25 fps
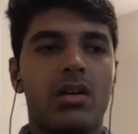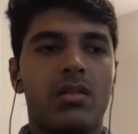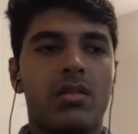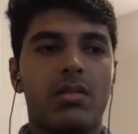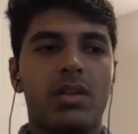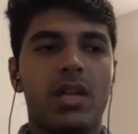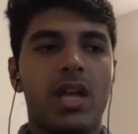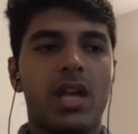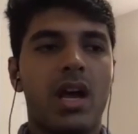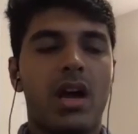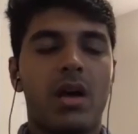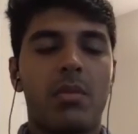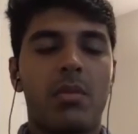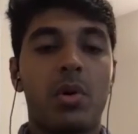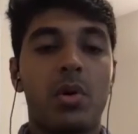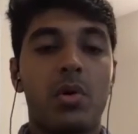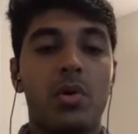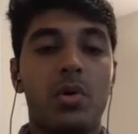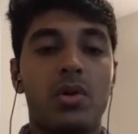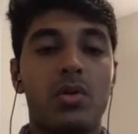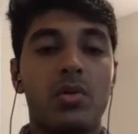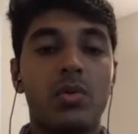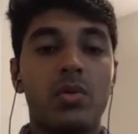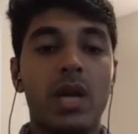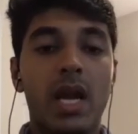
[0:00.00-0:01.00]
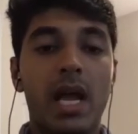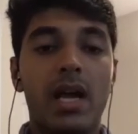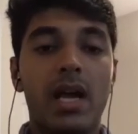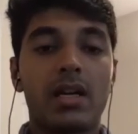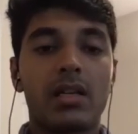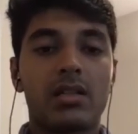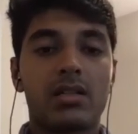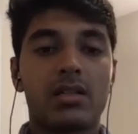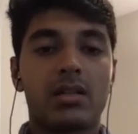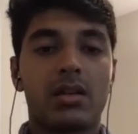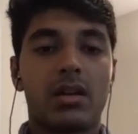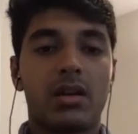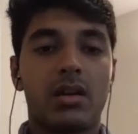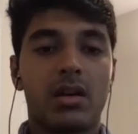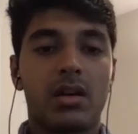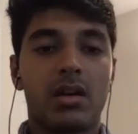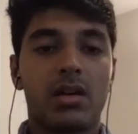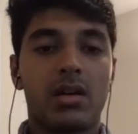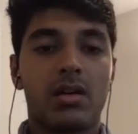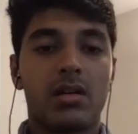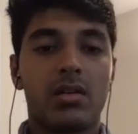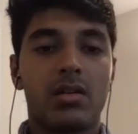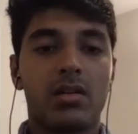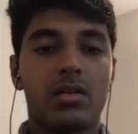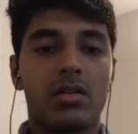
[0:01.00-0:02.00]
about 2 lakhs
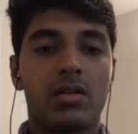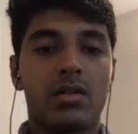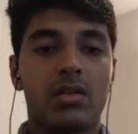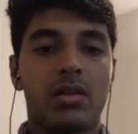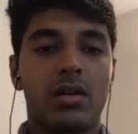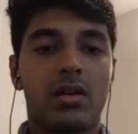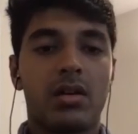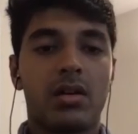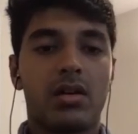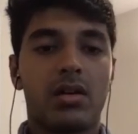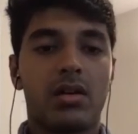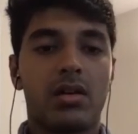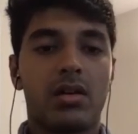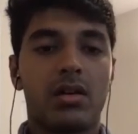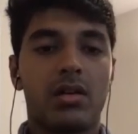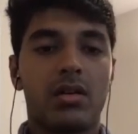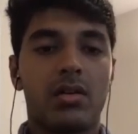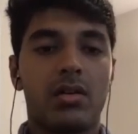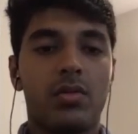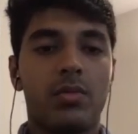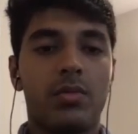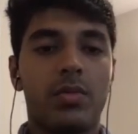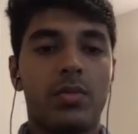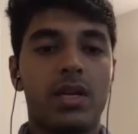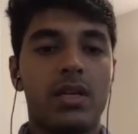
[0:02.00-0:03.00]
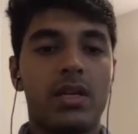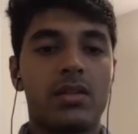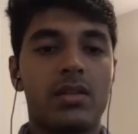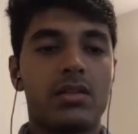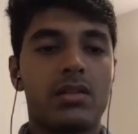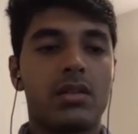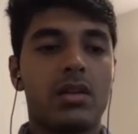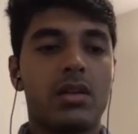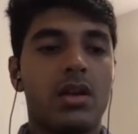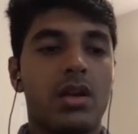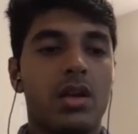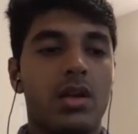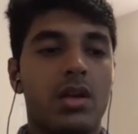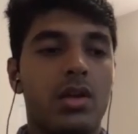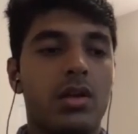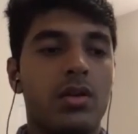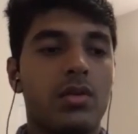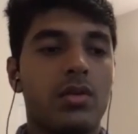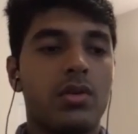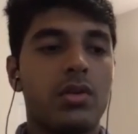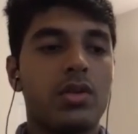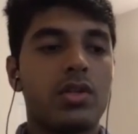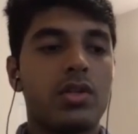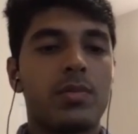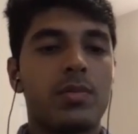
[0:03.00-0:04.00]
rupees.
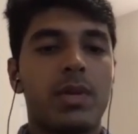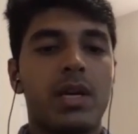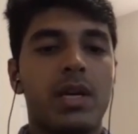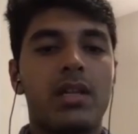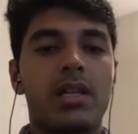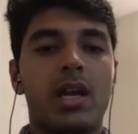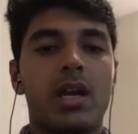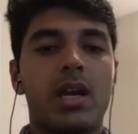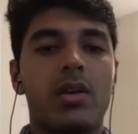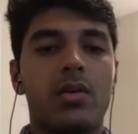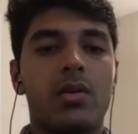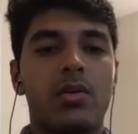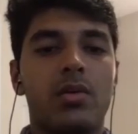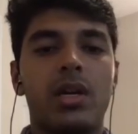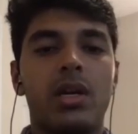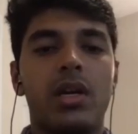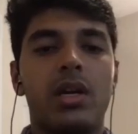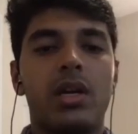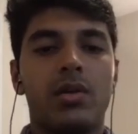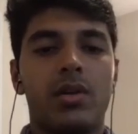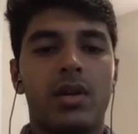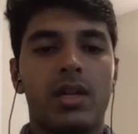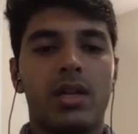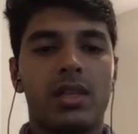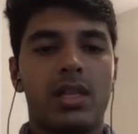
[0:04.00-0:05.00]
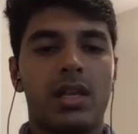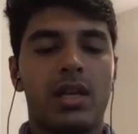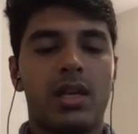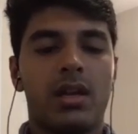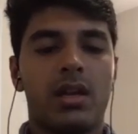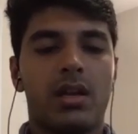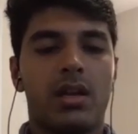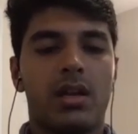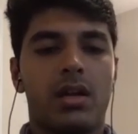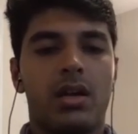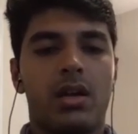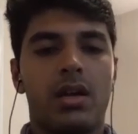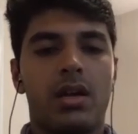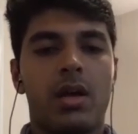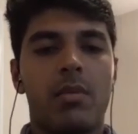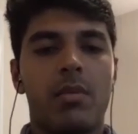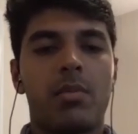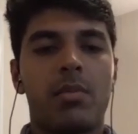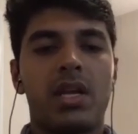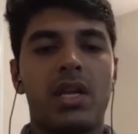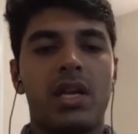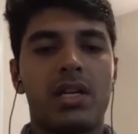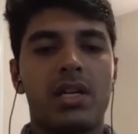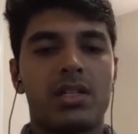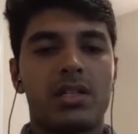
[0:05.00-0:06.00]
You spend that only during the
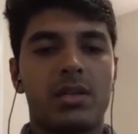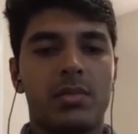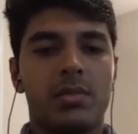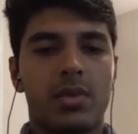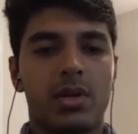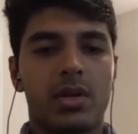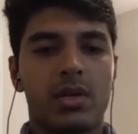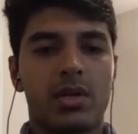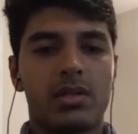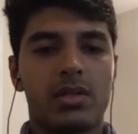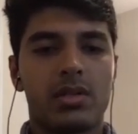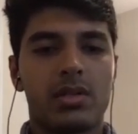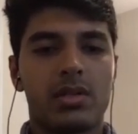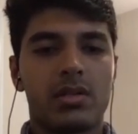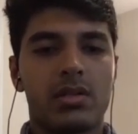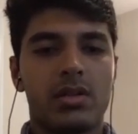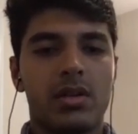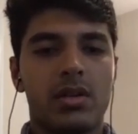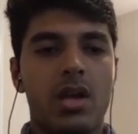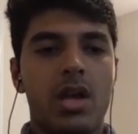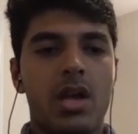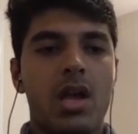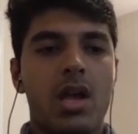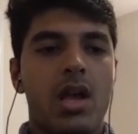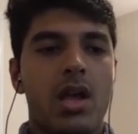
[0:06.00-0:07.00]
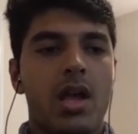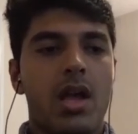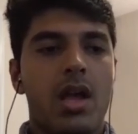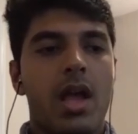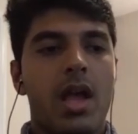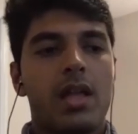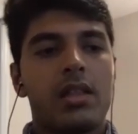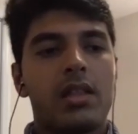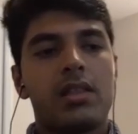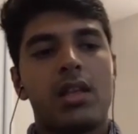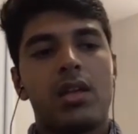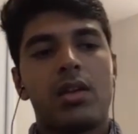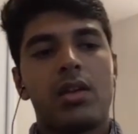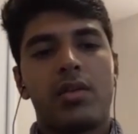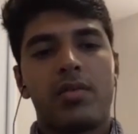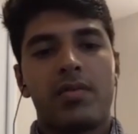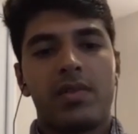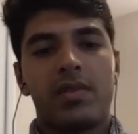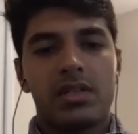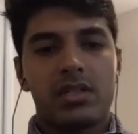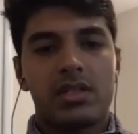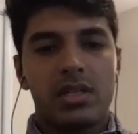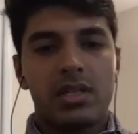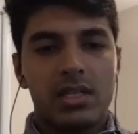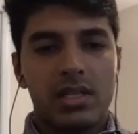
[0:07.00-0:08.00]
application process. And then
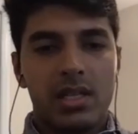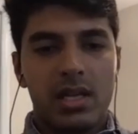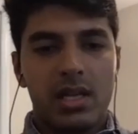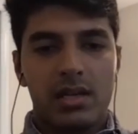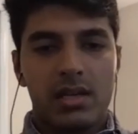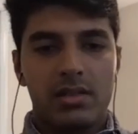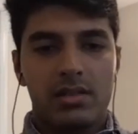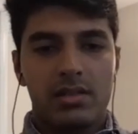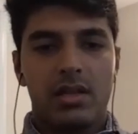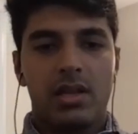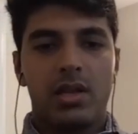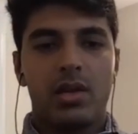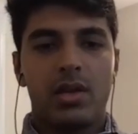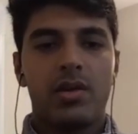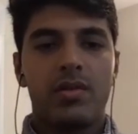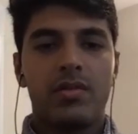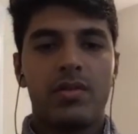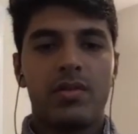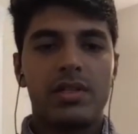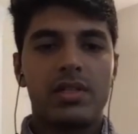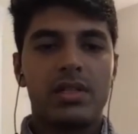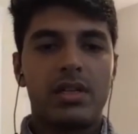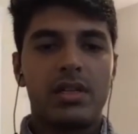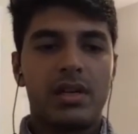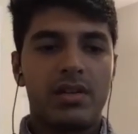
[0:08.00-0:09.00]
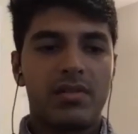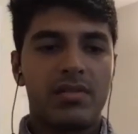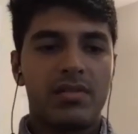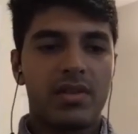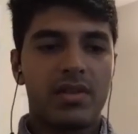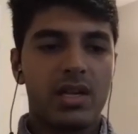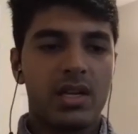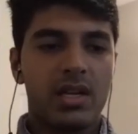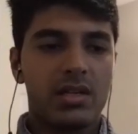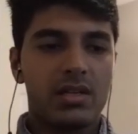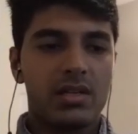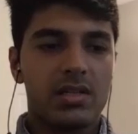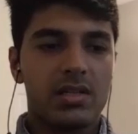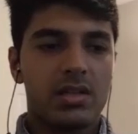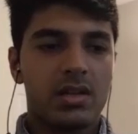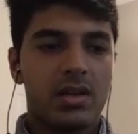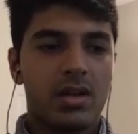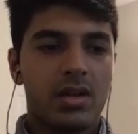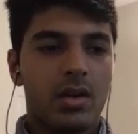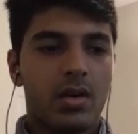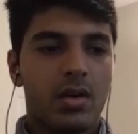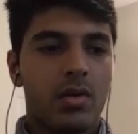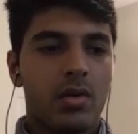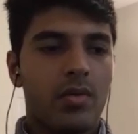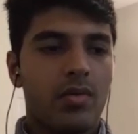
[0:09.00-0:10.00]
obviously there is the university
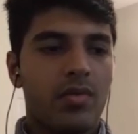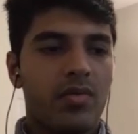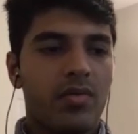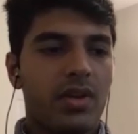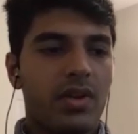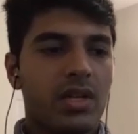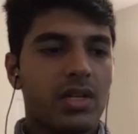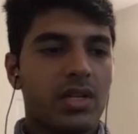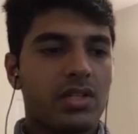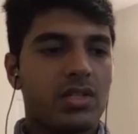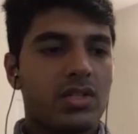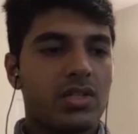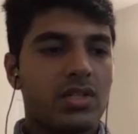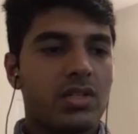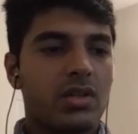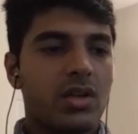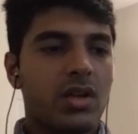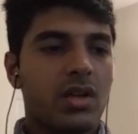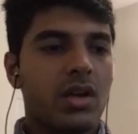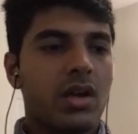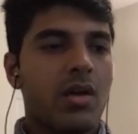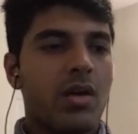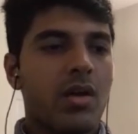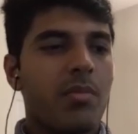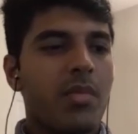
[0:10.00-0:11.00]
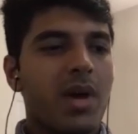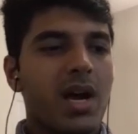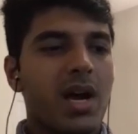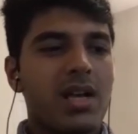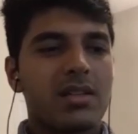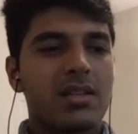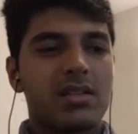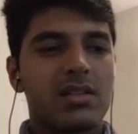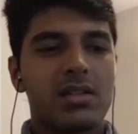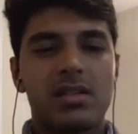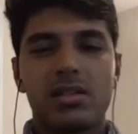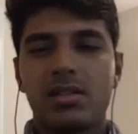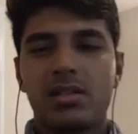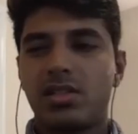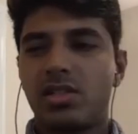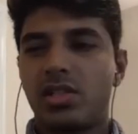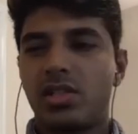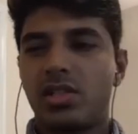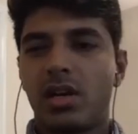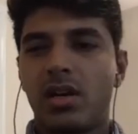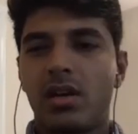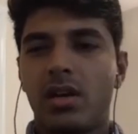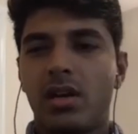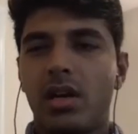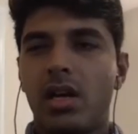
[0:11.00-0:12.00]
fees, which masters
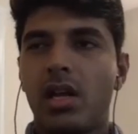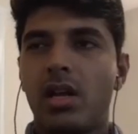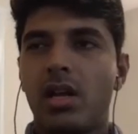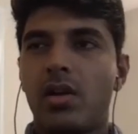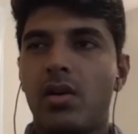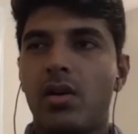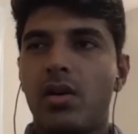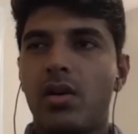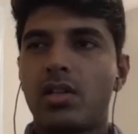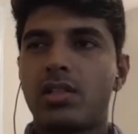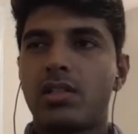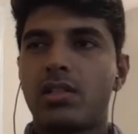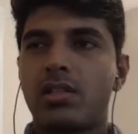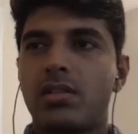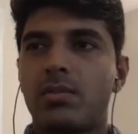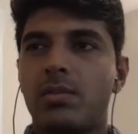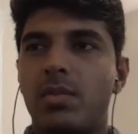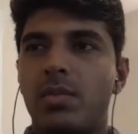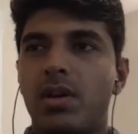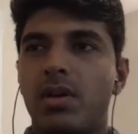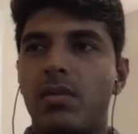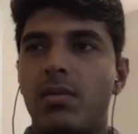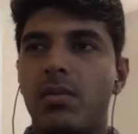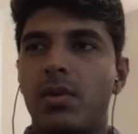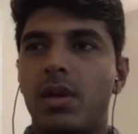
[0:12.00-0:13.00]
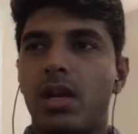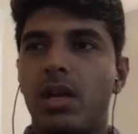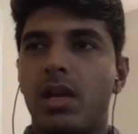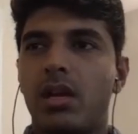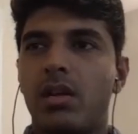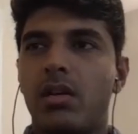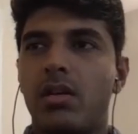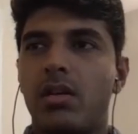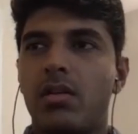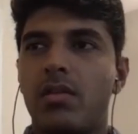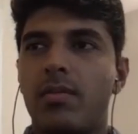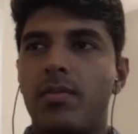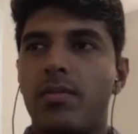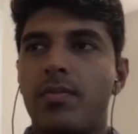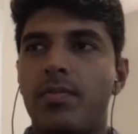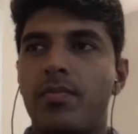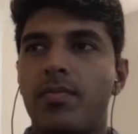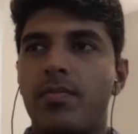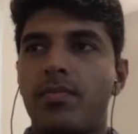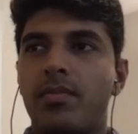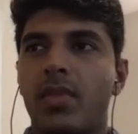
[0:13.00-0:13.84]
generally costs between